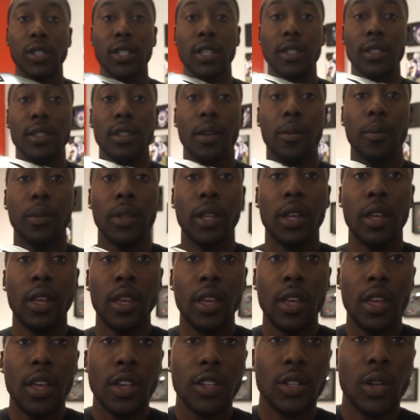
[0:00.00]
system.
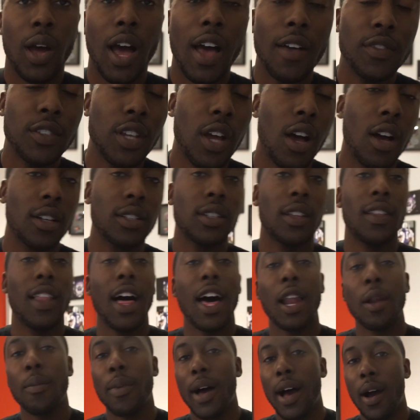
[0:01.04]
So I've talked a
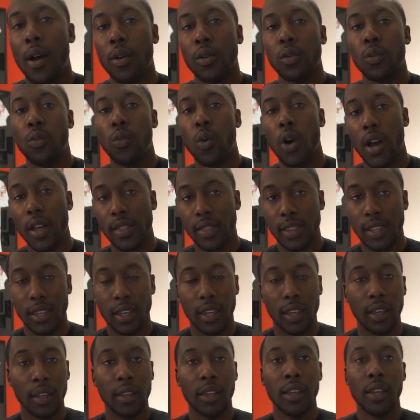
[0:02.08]
lot about what
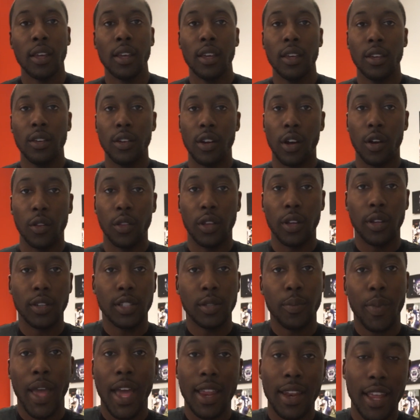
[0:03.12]
the, you know, the
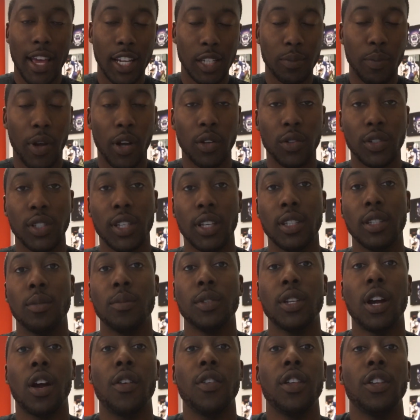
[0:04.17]
spandex buckle
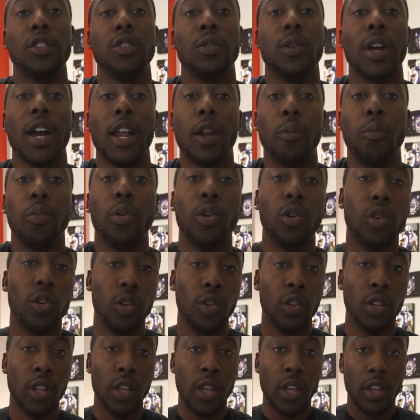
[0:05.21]
systems are that you kind of
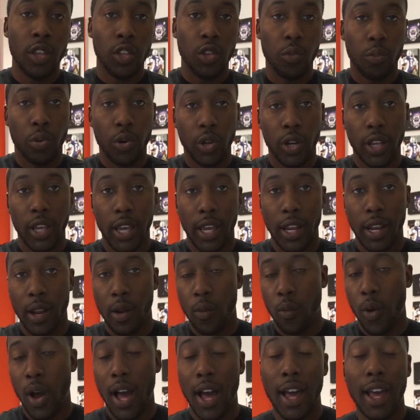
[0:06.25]
pull, you put in,
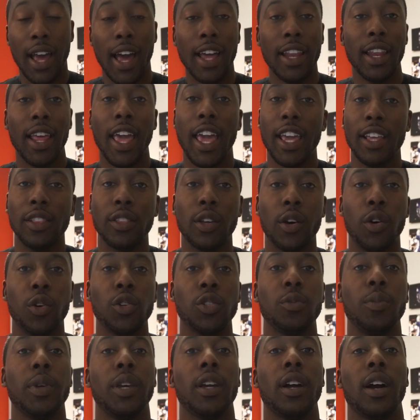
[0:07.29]
and why I hate
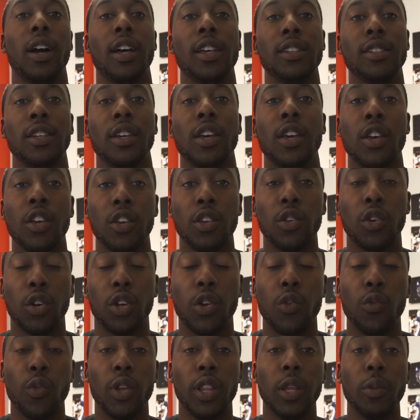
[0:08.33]
those, because, you know, it
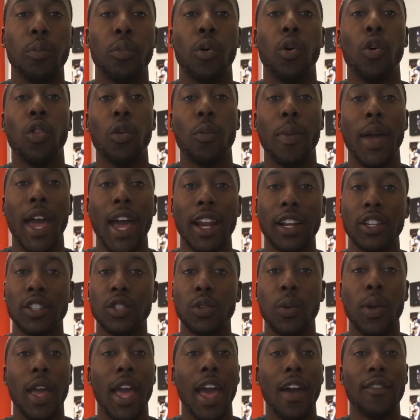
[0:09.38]
can really pull the pad
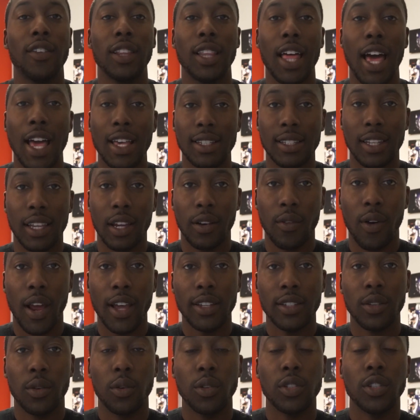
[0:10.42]
because you have elastic,
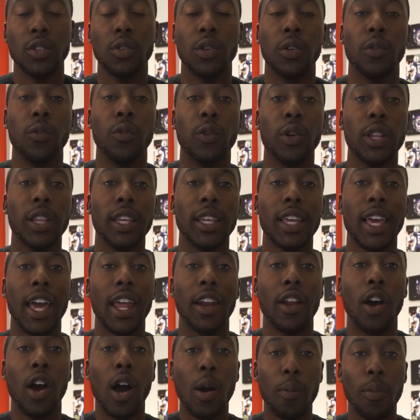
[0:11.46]
right? So it's, you can really
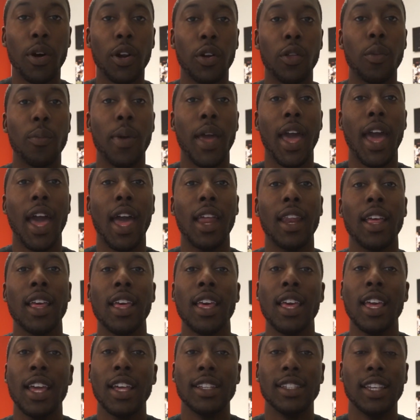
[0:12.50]
get up under the pad,
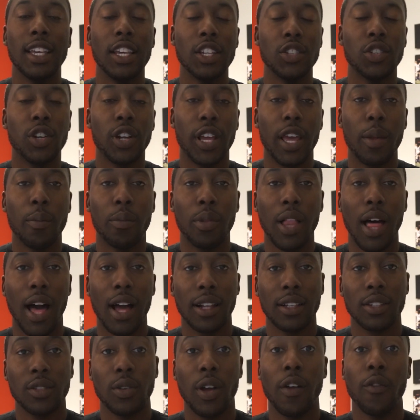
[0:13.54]
it's easier to get
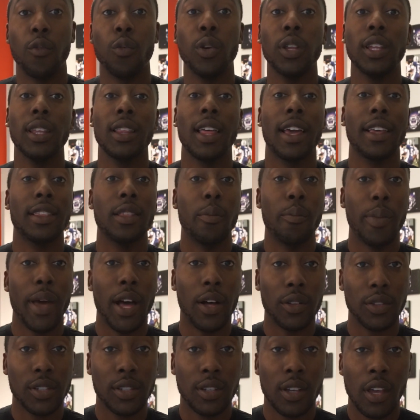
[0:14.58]
blocked. So I really like the
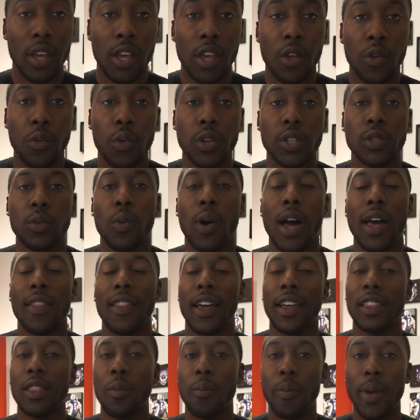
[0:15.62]
belts. The reason why I
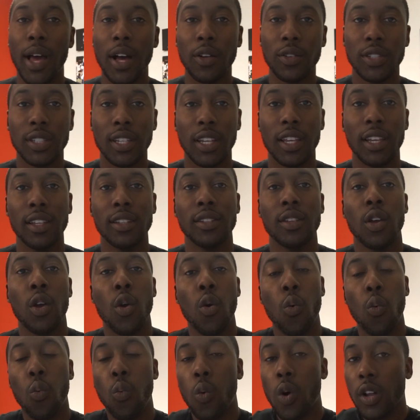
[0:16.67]
like the belts is
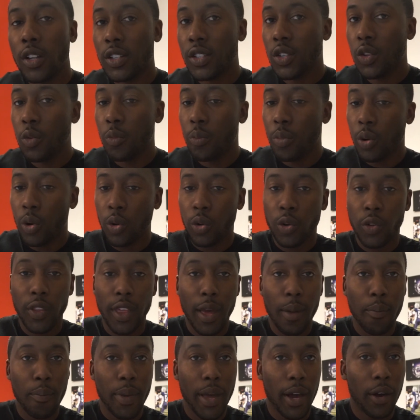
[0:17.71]
once you pull on
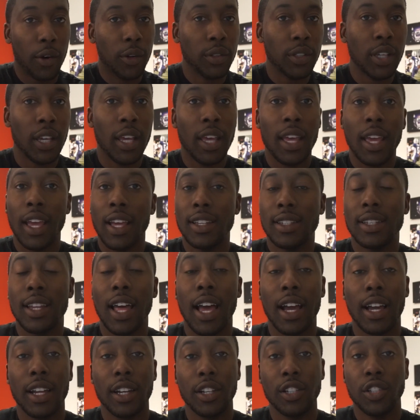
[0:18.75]
that belt, it's
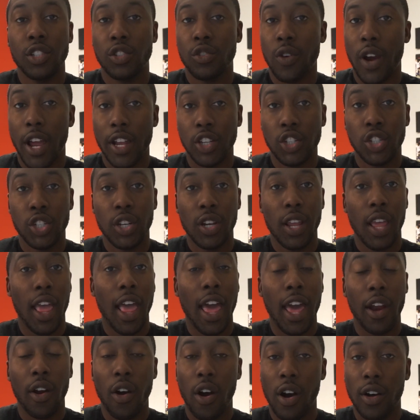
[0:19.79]
not gonna stretch
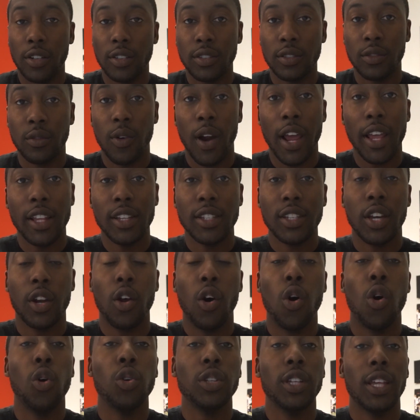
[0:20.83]
at all, right? It's gonna
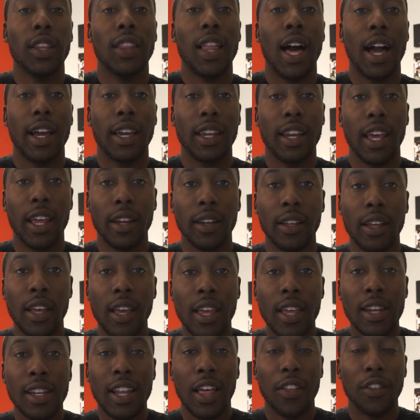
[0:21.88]
hold it and lock it in.
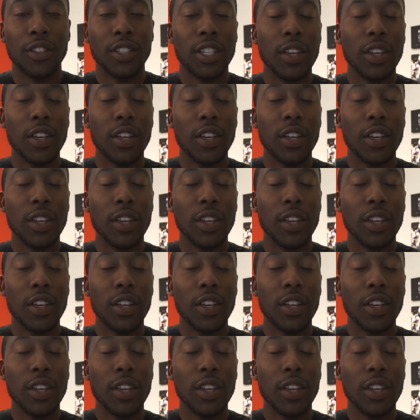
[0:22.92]
Now the